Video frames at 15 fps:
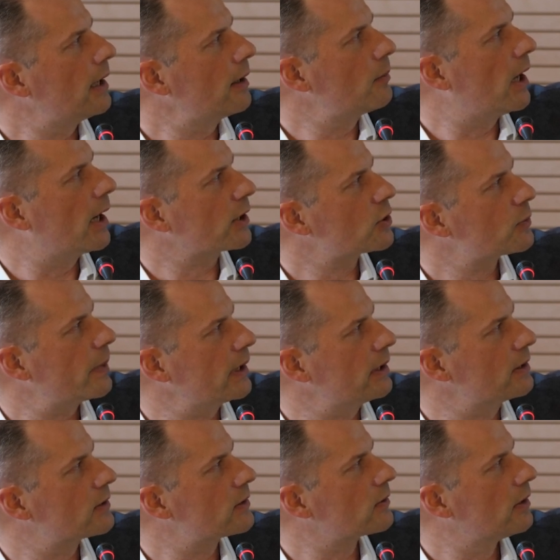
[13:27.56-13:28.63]
Denmark
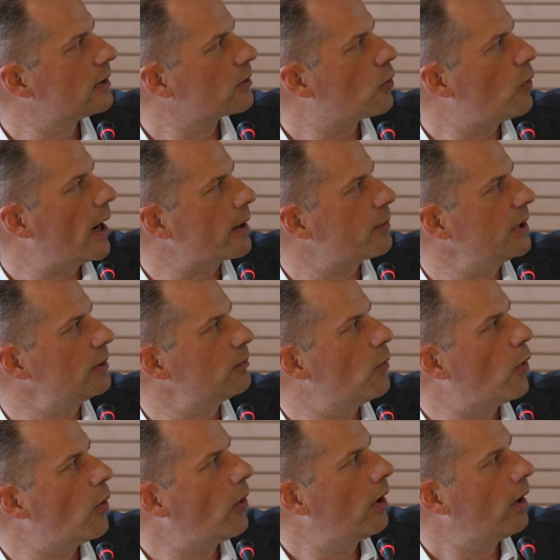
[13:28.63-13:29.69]
spends quite a bit
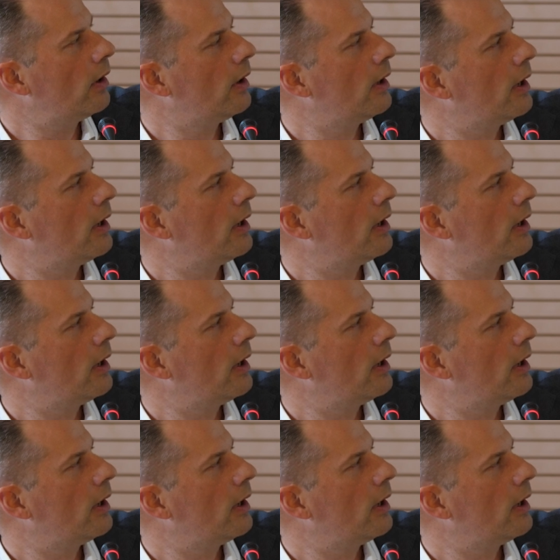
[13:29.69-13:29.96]
more.